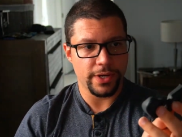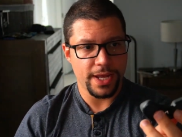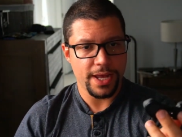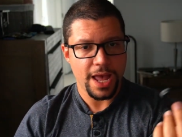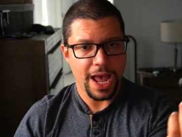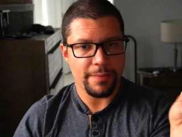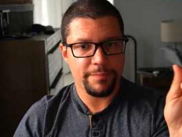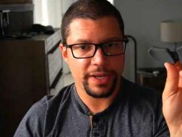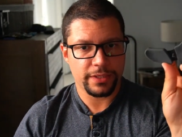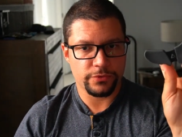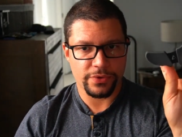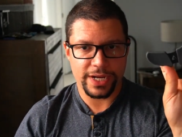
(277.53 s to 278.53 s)
I picked
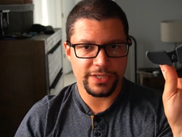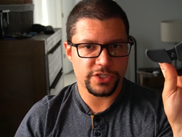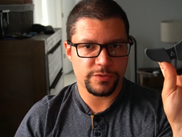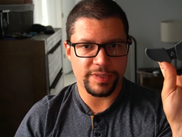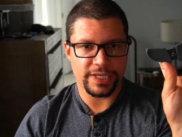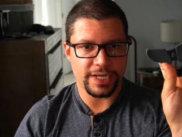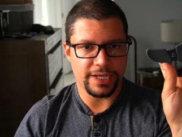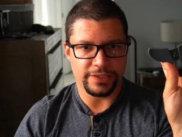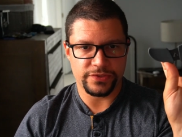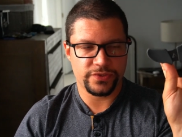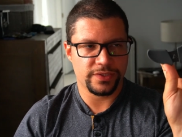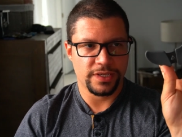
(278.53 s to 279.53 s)
Ray just because
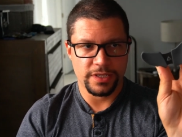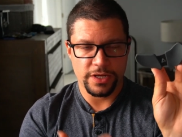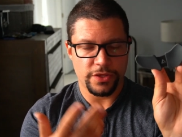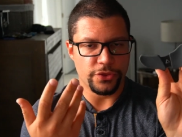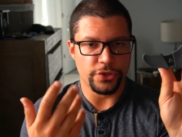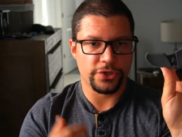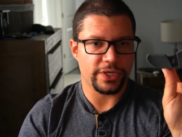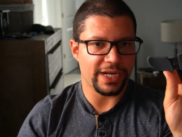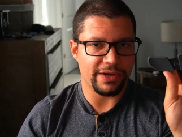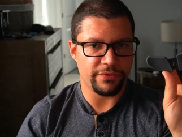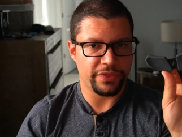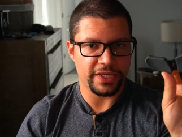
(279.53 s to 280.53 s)
dirt and
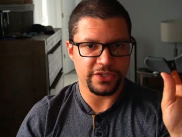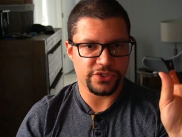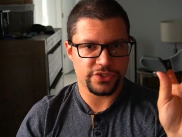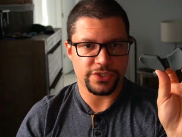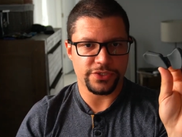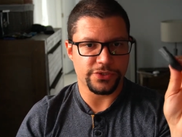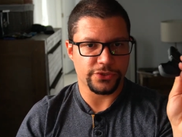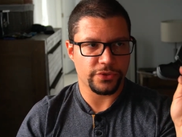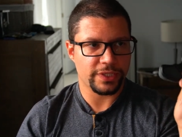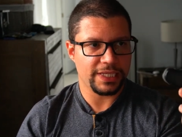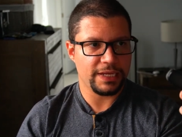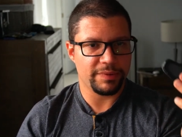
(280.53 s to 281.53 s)
everything is just easier to clean,
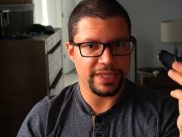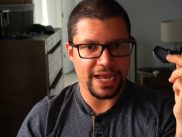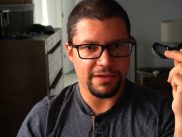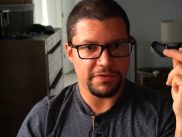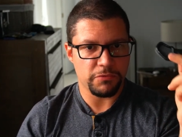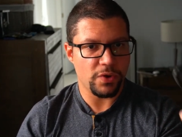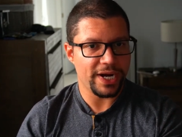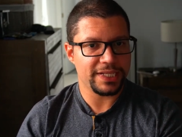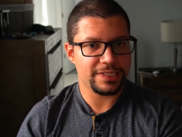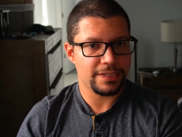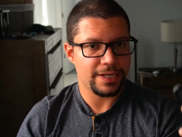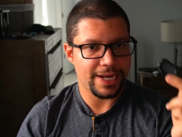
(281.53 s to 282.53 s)
but they have white
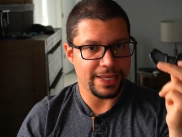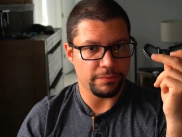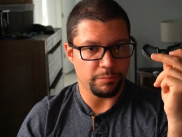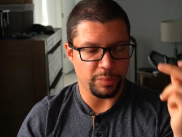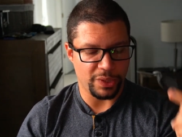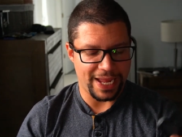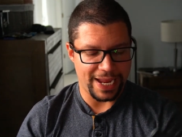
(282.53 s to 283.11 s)
and black.